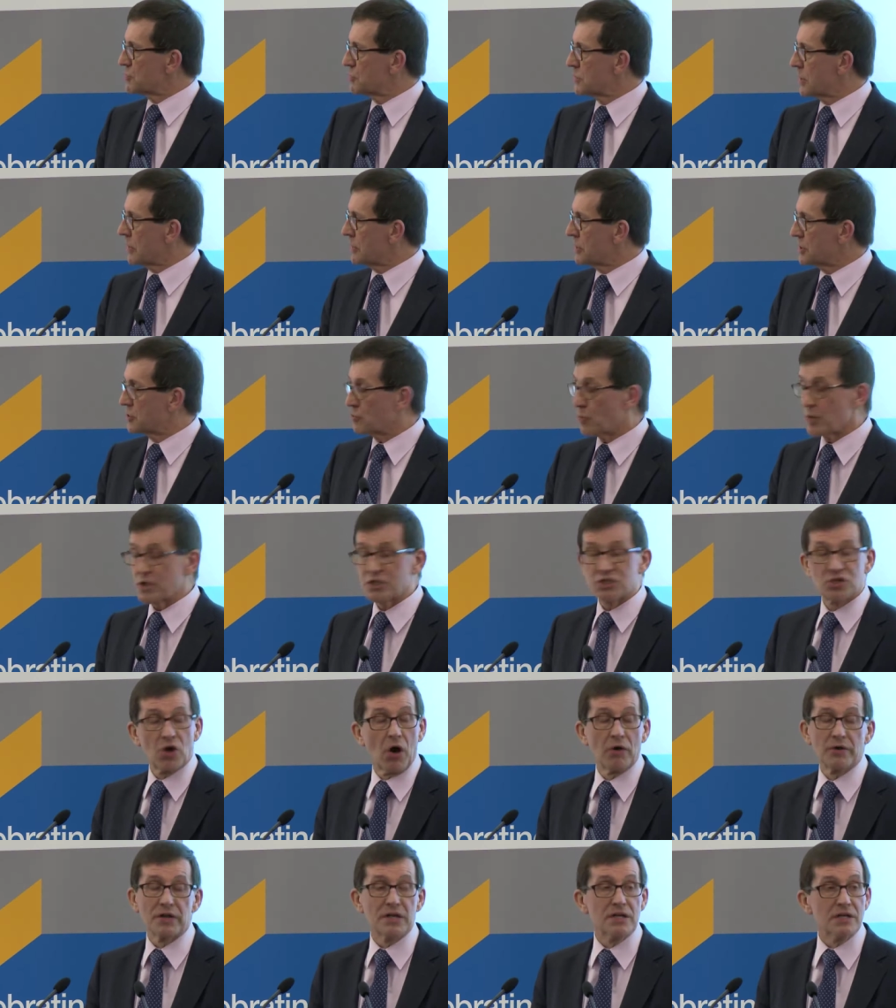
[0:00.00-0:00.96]
was only switched
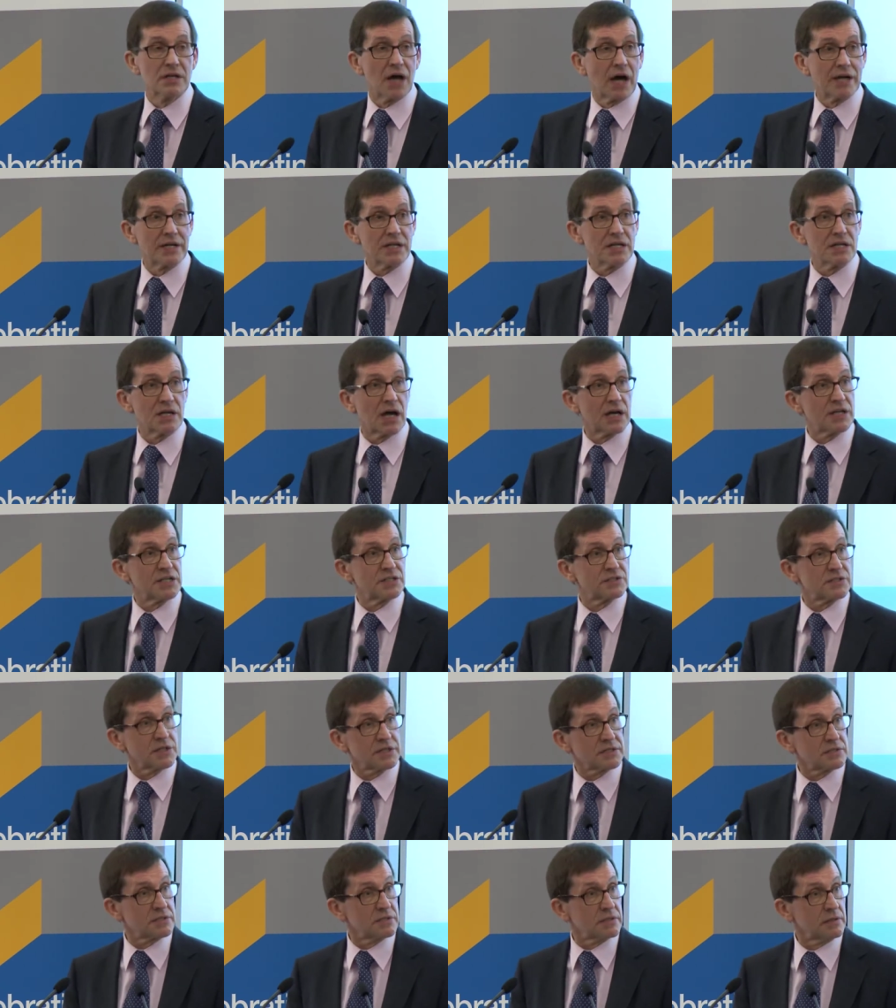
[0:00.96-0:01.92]
on in
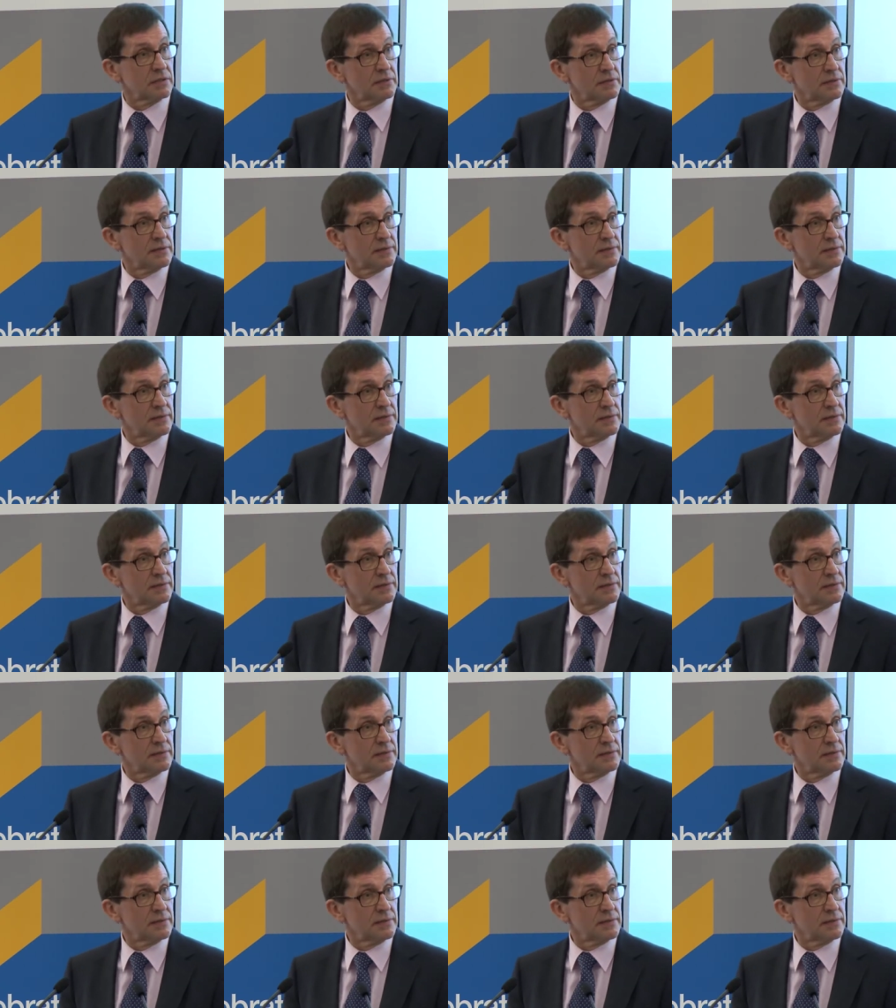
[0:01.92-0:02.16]
1996